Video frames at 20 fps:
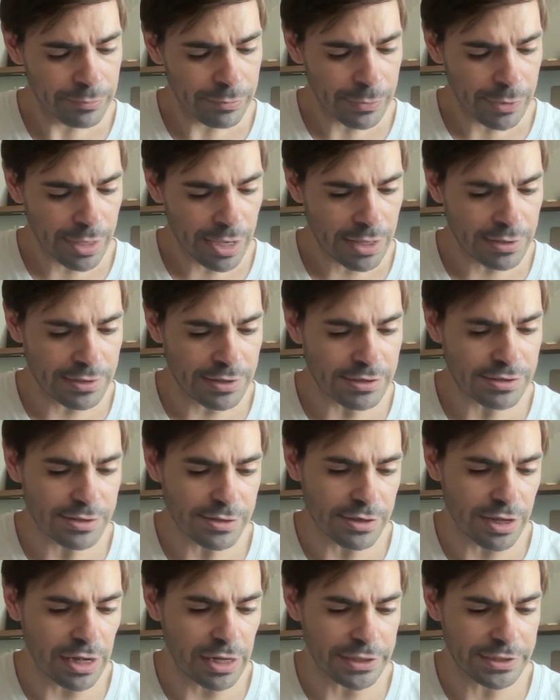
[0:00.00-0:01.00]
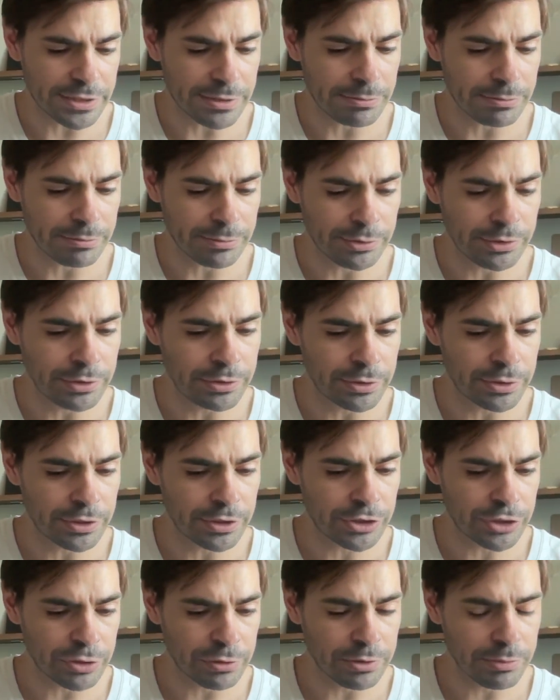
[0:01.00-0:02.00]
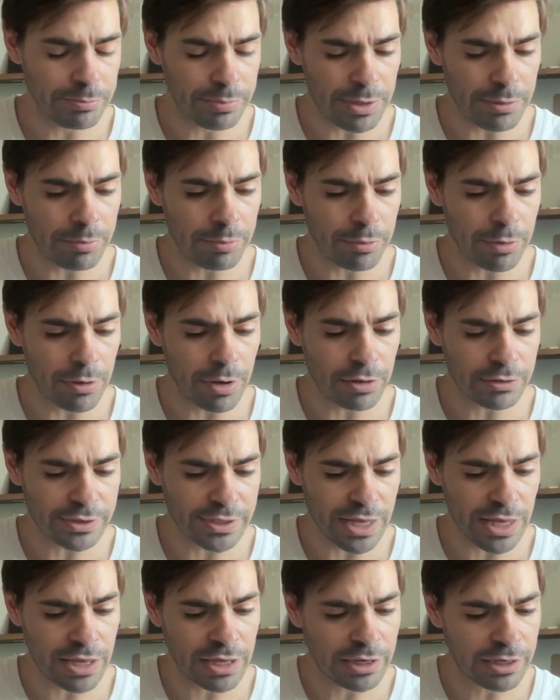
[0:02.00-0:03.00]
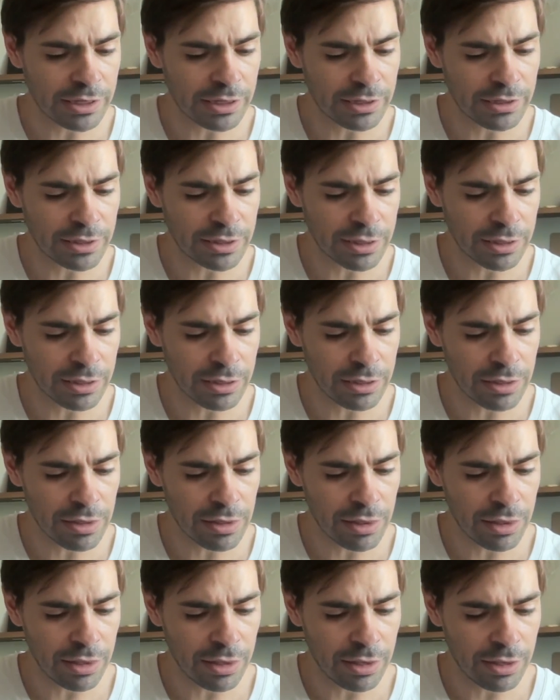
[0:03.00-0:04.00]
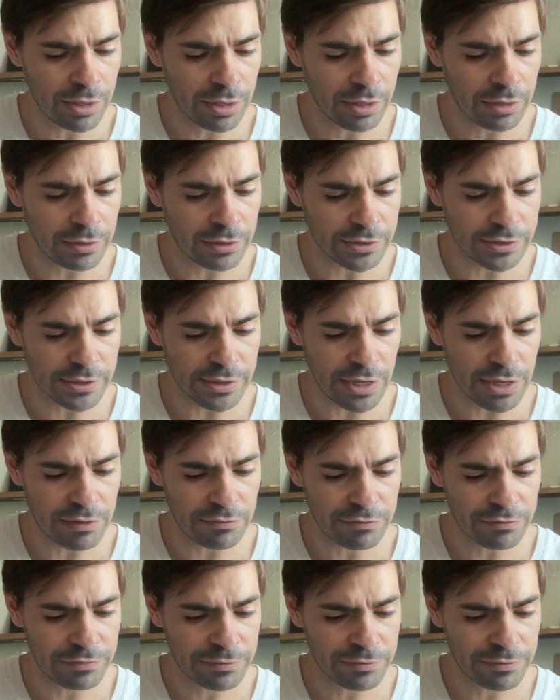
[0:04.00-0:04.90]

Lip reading: and this is awesome. You're showing people outside in the stuff.